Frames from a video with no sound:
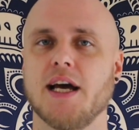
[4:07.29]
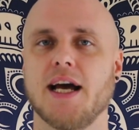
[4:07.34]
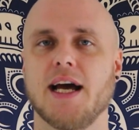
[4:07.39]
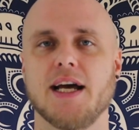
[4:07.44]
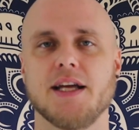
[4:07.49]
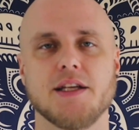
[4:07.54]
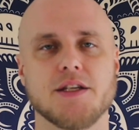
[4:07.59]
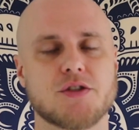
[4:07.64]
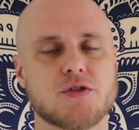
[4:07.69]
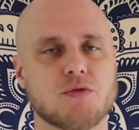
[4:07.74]

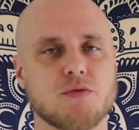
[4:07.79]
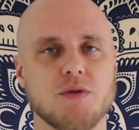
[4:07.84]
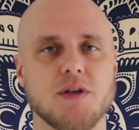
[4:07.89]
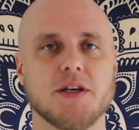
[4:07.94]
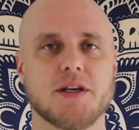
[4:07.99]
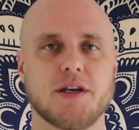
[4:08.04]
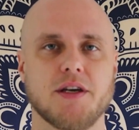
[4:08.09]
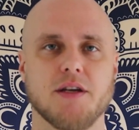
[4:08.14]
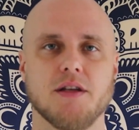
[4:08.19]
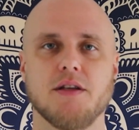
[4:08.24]
And it's really
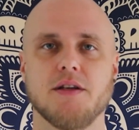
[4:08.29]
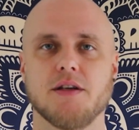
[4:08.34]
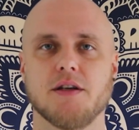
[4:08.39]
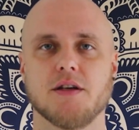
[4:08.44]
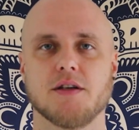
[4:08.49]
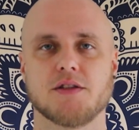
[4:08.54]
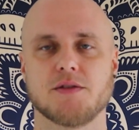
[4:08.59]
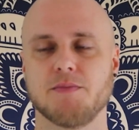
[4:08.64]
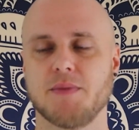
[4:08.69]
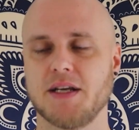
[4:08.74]
killing
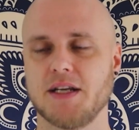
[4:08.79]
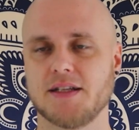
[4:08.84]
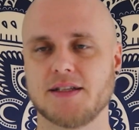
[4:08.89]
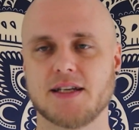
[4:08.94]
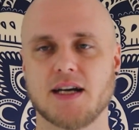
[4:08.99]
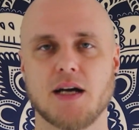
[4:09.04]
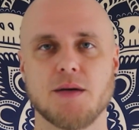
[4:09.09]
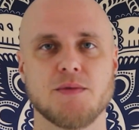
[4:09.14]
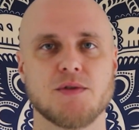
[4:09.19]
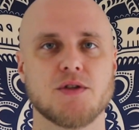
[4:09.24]
us. Many
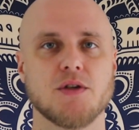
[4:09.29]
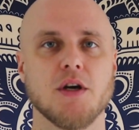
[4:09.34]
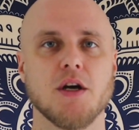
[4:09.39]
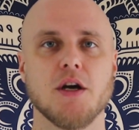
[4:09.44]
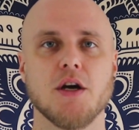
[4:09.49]
times